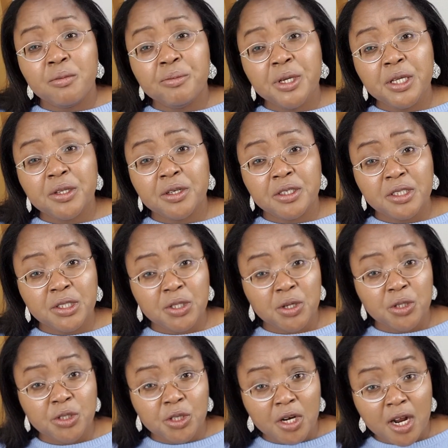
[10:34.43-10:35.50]
be it all these
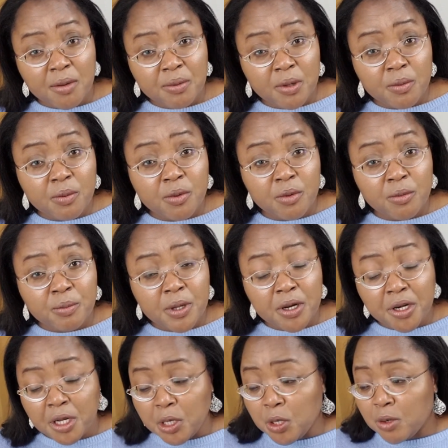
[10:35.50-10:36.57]
cultural people,
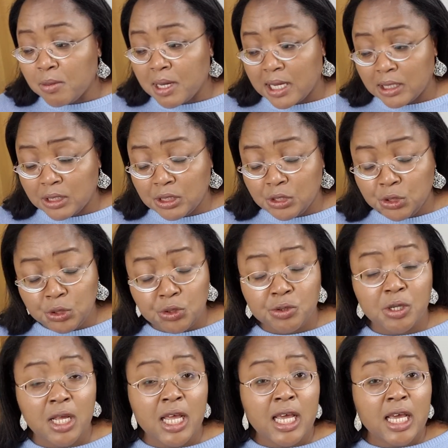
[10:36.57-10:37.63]
Perikoma's
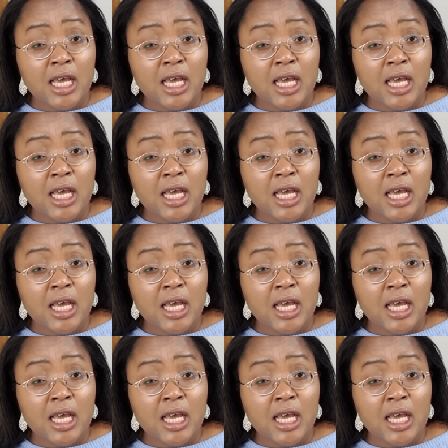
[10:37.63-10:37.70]
children,